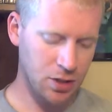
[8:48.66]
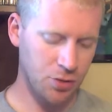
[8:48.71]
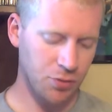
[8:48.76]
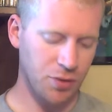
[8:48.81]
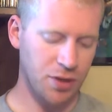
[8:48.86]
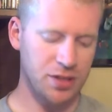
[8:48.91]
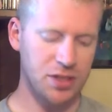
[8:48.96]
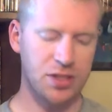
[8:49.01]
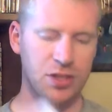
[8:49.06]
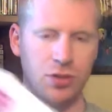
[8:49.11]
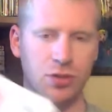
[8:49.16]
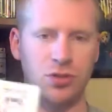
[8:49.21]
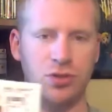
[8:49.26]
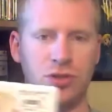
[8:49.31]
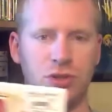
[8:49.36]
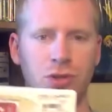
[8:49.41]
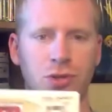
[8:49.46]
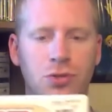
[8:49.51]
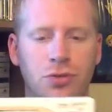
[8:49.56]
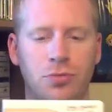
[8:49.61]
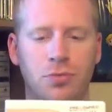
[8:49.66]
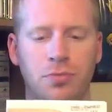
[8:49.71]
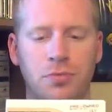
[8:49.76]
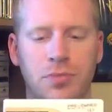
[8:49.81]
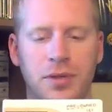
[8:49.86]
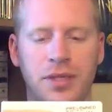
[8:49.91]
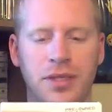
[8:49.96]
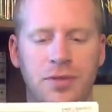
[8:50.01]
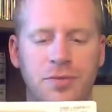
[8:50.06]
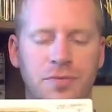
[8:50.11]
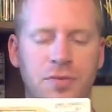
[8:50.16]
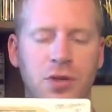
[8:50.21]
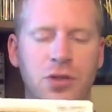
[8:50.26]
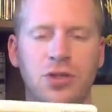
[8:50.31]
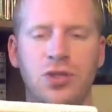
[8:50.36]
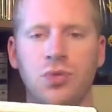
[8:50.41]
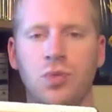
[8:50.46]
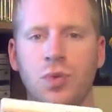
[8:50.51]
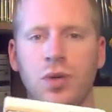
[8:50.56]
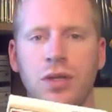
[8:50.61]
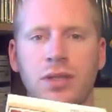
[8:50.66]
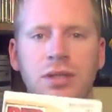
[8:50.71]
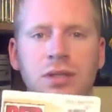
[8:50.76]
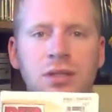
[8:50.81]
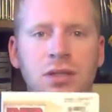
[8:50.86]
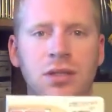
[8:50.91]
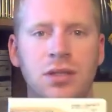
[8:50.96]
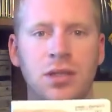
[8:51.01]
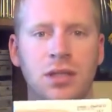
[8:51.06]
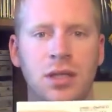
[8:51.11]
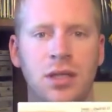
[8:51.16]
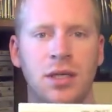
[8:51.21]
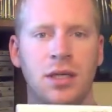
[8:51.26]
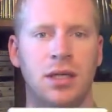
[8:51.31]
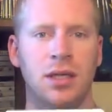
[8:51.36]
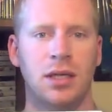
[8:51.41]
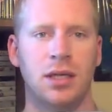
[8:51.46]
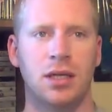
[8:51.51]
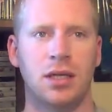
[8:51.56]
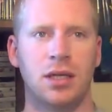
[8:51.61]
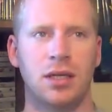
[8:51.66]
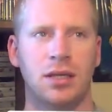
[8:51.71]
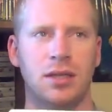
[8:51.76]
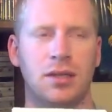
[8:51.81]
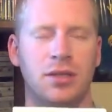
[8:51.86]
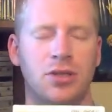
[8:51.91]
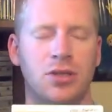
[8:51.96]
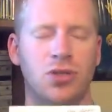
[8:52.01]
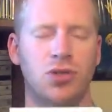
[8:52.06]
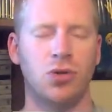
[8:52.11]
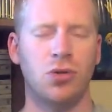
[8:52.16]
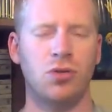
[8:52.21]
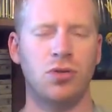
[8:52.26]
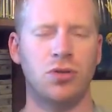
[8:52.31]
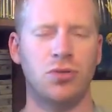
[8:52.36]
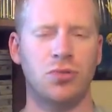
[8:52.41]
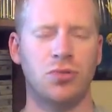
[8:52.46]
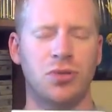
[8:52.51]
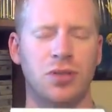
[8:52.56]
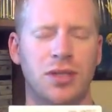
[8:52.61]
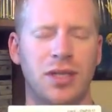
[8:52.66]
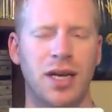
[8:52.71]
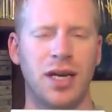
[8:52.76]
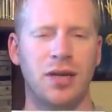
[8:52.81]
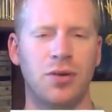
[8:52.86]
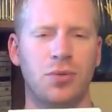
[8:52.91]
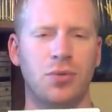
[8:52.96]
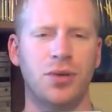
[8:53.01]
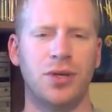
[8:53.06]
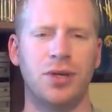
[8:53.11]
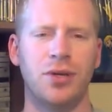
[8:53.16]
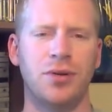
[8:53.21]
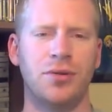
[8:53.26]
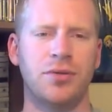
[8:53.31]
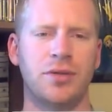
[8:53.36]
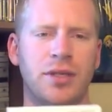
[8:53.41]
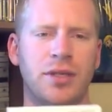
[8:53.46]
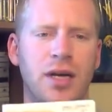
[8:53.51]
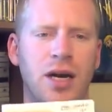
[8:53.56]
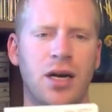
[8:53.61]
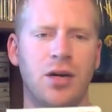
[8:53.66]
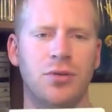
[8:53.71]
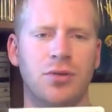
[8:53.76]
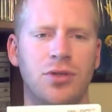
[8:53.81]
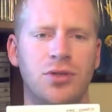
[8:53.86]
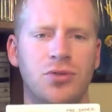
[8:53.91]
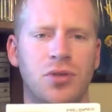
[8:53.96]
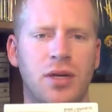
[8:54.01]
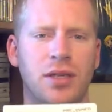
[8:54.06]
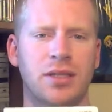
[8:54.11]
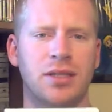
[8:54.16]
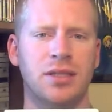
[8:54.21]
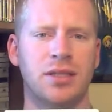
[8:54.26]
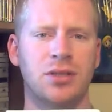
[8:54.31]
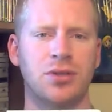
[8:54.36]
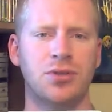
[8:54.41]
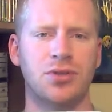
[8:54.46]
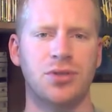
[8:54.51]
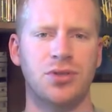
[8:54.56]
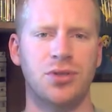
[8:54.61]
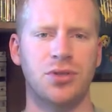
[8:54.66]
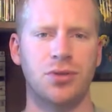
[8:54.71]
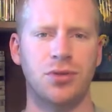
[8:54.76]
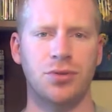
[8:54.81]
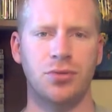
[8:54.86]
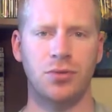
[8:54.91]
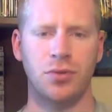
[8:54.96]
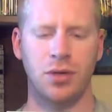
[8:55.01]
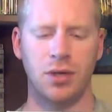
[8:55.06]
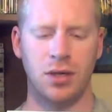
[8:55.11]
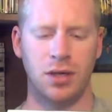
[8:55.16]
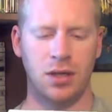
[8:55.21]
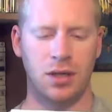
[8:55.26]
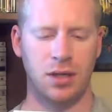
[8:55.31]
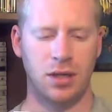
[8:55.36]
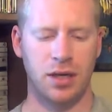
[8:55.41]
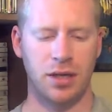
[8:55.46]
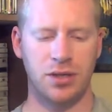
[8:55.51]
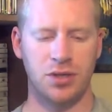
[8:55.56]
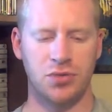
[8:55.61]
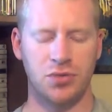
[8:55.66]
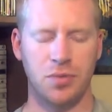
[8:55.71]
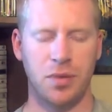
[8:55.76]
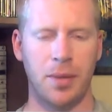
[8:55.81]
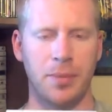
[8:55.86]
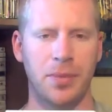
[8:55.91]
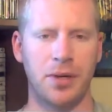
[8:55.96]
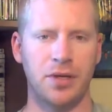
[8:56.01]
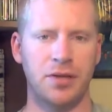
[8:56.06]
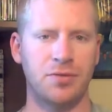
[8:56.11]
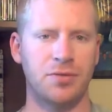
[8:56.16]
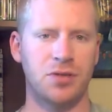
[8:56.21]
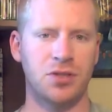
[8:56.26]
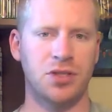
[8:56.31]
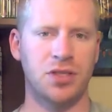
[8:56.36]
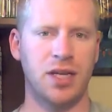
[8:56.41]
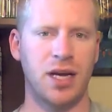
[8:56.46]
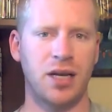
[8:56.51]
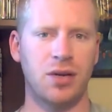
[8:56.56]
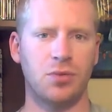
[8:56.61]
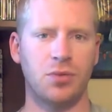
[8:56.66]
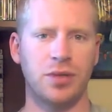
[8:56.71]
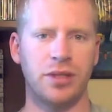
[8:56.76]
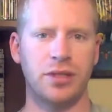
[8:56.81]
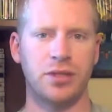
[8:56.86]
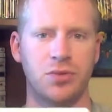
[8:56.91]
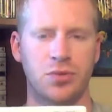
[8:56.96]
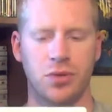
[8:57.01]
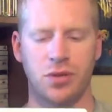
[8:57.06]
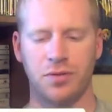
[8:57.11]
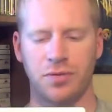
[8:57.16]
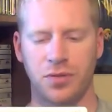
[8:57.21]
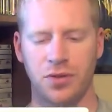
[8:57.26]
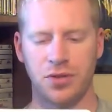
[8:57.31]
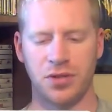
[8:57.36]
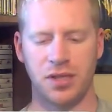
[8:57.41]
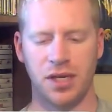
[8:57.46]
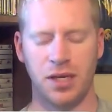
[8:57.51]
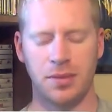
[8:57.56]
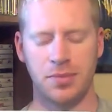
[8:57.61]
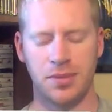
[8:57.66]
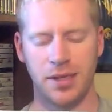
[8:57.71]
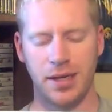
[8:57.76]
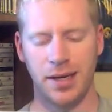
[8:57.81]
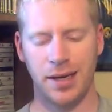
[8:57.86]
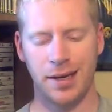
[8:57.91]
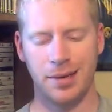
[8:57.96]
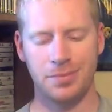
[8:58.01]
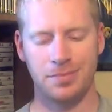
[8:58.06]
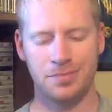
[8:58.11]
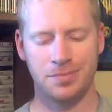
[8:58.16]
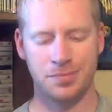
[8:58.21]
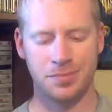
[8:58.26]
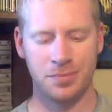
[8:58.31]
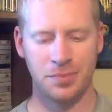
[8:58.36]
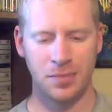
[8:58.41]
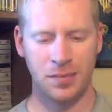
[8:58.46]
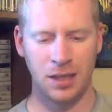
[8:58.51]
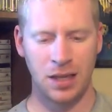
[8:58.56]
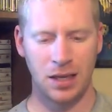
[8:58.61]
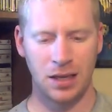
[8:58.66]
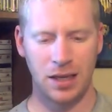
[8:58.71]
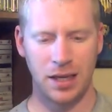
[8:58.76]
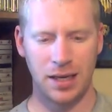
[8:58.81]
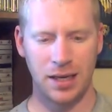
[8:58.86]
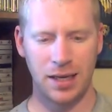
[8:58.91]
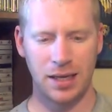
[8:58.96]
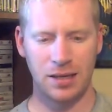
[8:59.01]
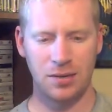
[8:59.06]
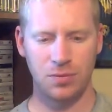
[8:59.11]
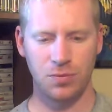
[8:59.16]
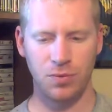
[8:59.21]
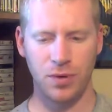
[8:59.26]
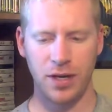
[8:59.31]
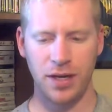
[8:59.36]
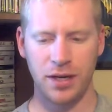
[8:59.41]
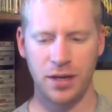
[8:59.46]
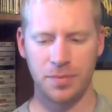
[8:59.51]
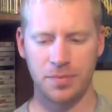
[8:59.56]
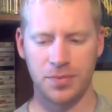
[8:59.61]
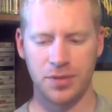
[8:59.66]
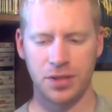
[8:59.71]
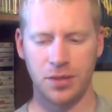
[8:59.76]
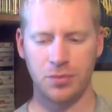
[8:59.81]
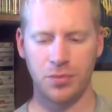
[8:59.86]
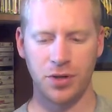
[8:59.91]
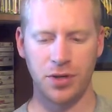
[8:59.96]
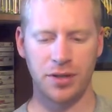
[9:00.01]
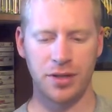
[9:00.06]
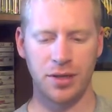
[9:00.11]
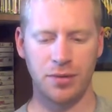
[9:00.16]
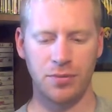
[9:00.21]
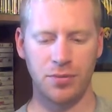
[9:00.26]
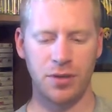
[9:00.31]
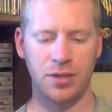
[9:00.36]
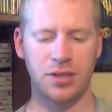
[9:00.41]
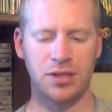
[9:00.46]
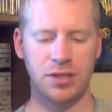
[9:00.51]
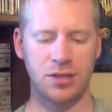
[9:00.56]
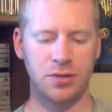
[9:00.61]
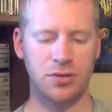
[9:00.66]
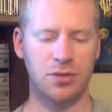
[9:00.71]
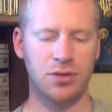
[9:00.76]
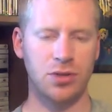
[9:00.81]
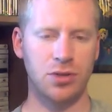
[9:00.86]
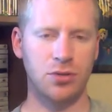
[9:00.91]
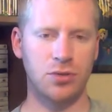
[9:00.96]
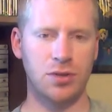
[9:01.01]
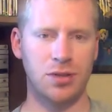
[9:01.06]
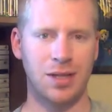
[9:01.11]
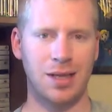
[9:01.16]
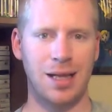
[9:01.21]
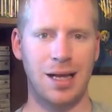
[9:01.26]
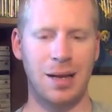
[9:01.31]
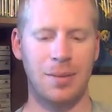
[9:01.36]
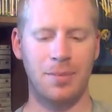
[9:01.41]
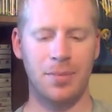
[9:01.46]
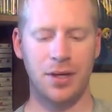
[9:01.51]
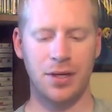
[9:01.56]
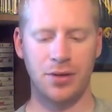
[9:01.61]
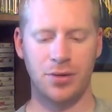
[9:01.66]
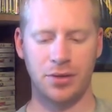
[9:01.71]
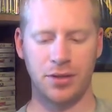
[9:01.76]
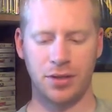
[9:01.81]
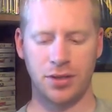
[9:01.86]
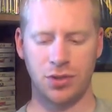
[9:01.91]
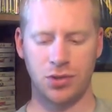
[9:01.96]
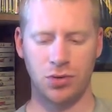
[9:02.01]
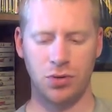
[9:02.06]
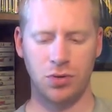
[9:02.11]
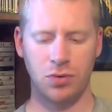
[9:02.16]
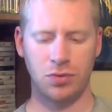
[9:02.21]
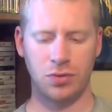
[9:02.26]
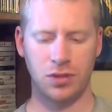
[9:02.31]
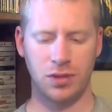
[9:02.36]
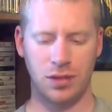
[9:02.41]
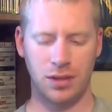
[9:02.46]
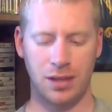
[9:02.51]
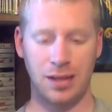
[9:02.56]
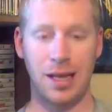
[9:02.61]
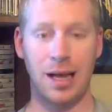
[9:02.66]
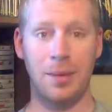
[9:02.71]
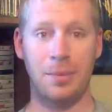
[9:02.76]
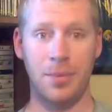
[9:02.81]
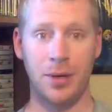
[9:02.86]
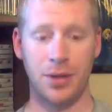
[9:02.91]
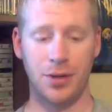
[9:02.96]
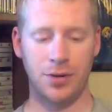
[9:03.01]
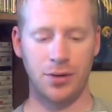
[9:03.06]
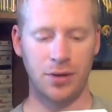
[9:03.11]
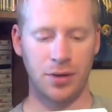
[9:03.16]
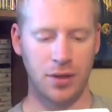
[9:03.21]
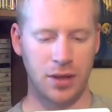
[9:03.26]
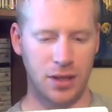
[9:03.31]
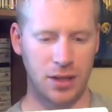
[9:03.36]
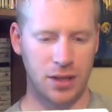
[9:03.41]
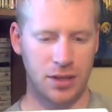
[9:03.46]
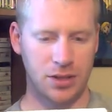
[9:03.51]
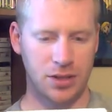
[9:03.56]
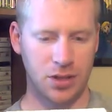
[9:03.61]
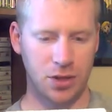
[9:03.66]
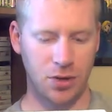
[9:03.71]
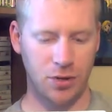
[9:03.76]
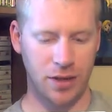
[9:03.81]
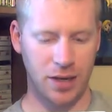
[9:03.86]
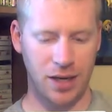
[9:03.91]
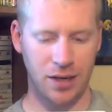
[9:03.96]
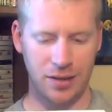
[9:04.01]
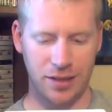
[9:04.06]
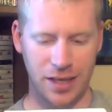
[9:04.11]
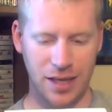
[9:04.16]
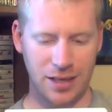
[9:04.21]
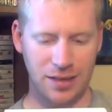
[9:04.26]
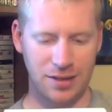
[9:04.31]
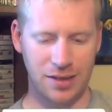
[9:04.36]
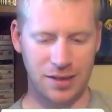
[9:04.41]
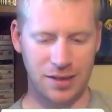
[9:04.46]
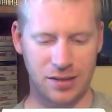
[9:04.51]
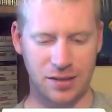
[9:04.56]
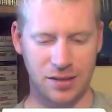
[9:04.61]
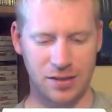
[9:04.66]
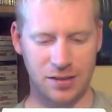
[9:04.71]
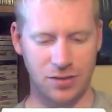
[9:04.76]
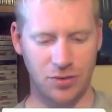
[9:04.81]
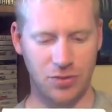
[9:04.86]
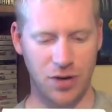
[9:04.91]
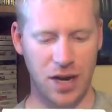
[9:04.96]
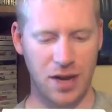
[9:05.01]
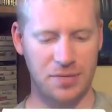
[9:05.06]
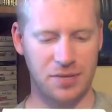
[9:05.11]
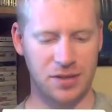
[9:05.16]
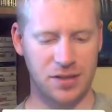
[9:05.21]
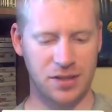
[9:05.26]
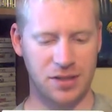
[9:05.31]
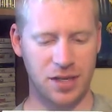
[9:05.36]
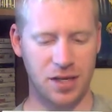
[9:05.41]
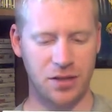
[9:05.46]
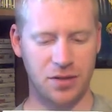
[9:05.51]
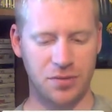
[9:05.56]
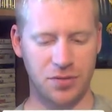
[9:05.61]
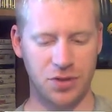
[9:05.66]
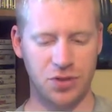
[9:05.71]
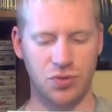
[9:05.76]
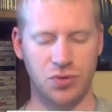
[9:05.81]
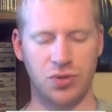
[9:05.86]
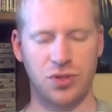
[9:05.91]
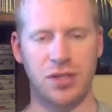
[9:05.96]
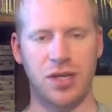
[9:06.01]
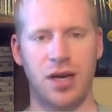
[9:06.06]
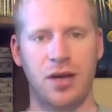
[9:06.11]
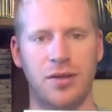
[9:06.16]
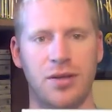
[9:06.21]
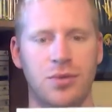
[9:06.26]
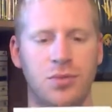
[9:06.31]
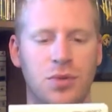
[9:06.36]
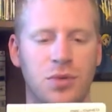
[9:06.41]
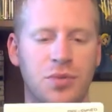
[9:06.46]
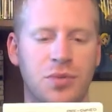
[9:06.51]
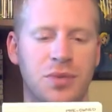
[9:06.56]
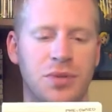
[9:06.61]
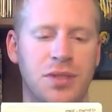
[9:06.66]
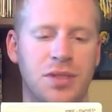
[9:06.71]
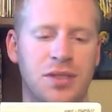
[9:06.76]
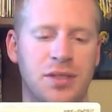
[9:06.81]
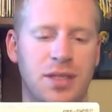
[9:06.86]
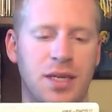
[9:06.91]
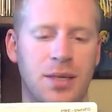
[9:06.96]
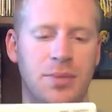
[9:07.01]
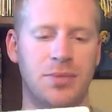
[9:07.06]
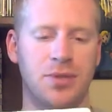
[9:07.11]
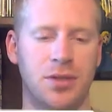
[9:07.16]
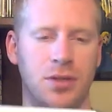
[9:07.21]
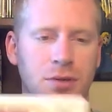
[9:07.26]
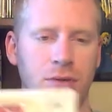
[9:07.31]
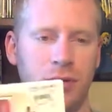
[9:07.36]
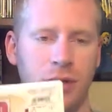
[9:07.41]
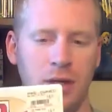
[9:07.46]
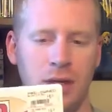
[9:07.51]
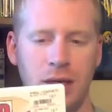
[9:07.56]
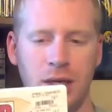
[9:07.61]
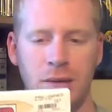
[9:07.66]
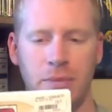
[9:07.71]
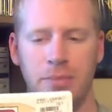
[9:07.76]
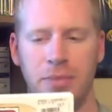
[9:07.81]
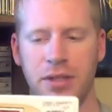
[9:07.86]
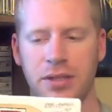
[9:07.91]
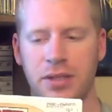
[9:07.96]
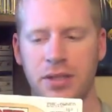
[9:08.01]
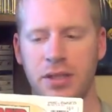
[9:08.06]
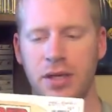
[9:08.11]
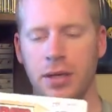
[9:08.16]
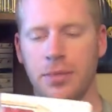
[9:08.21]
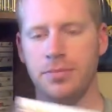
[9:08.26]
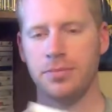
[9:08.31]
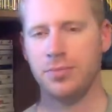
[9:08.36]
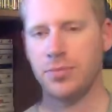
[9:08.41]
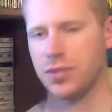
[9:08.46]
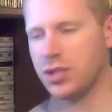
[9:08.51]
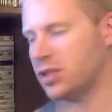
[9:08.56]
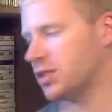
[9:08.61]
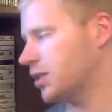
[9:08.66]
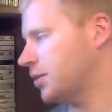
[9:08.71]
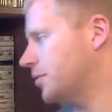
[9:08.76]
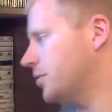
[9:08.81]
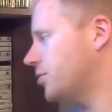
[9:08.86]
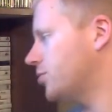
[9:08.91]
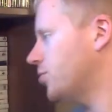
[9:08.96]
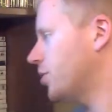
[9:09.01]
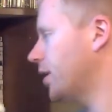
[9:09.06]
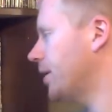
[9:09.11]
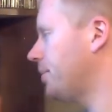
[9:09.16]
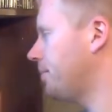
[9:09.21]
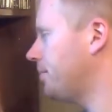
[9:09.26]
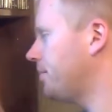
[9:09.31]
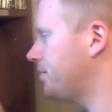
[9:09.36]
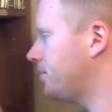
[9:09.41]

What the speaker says: Red Steel 2. Played the first one. Controls were kind of weird and awkward trying to get used to. This when my buddy first got a Wii. This was one of the first games he had. And I had read up somewhere that Red Steel 2 was a lot better and controls a lot better. So, and I kind of the graphic style, the visual style they went with this game. So, picked it up just to give it a try.